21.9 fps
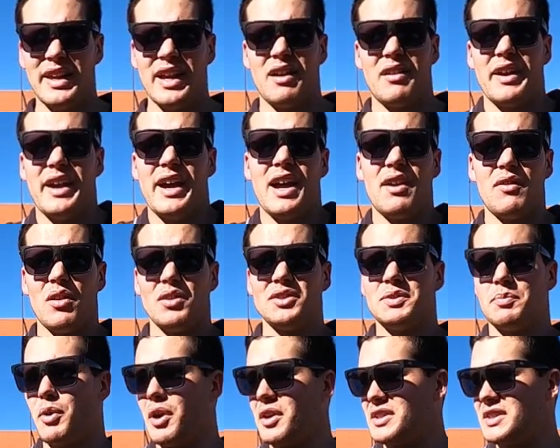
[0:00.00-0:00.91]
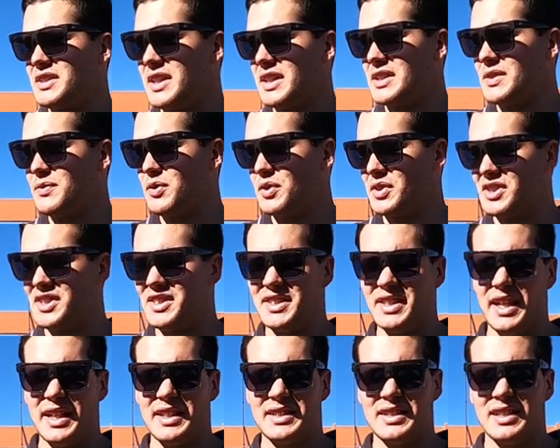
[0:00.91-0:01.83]
Now, our rods are both 6 foot
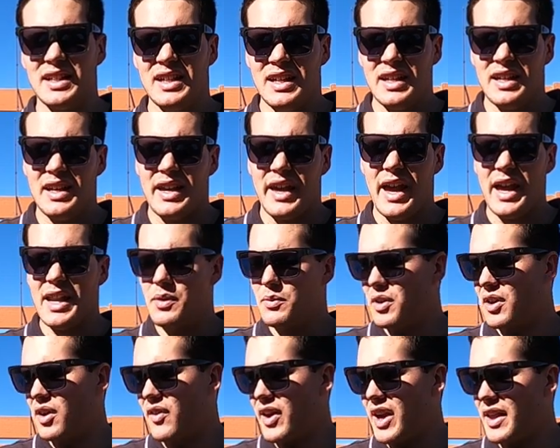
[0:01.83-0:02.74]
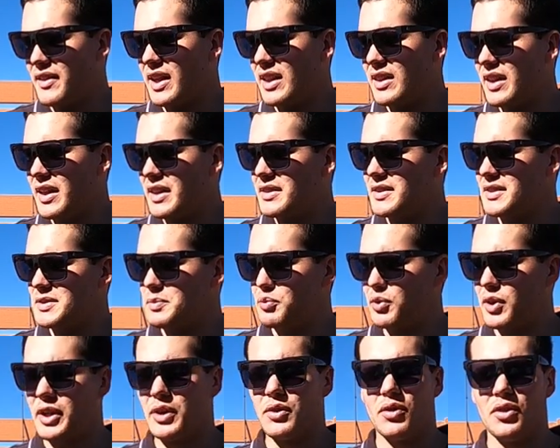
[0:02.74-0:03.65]
6. Anywhere around that length is
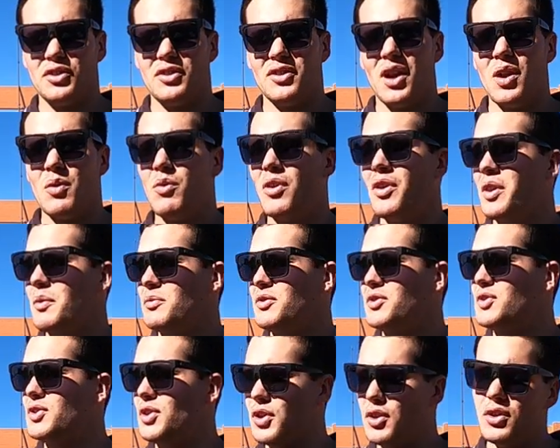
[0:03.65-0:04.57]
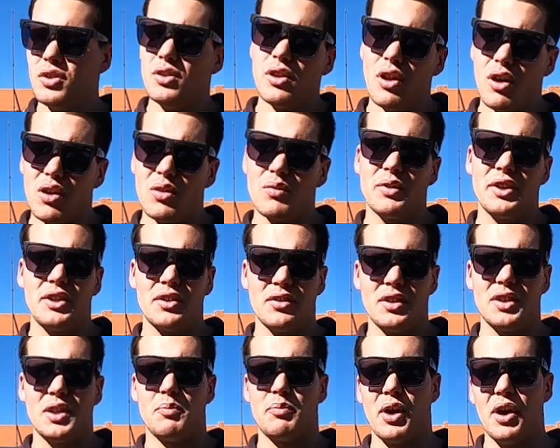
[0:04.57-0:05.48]
pretty good. You don't want them too long when
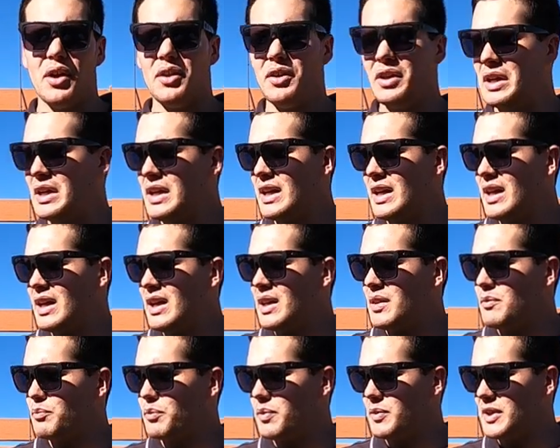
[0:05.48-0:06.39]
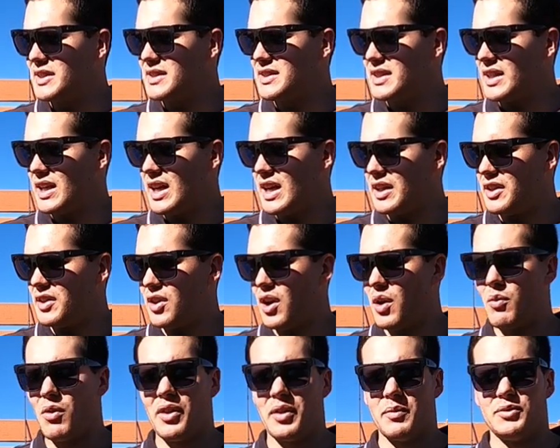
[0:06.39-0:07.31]
you're in the boat, but you
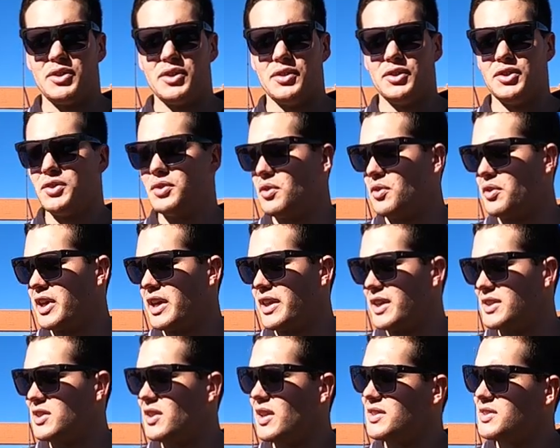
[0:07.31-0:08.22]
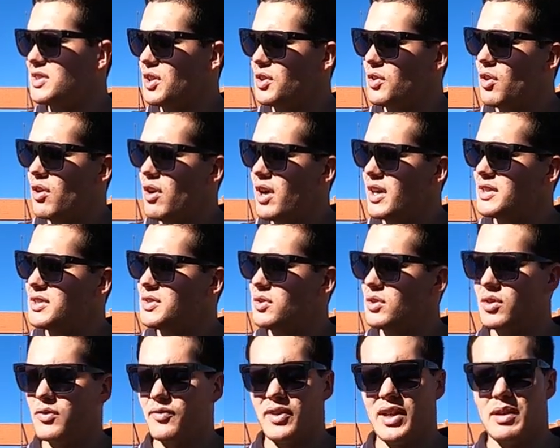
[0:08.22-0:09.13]
don't want them too short either. So that's a nice
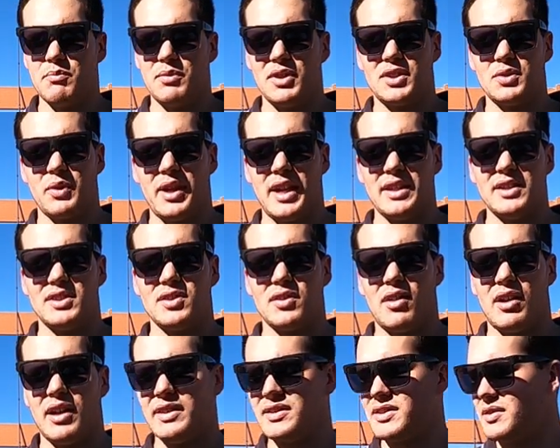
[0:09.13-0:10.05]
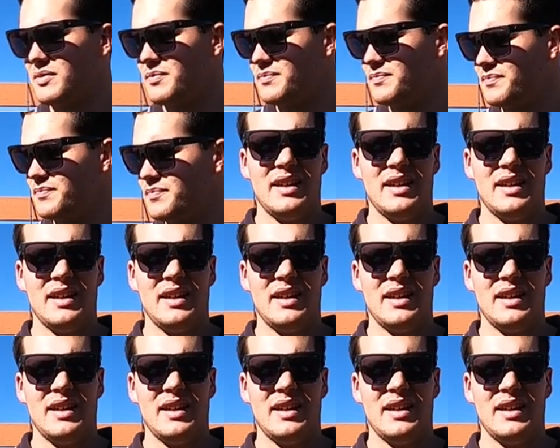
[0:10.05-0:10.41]
sort of in-between size.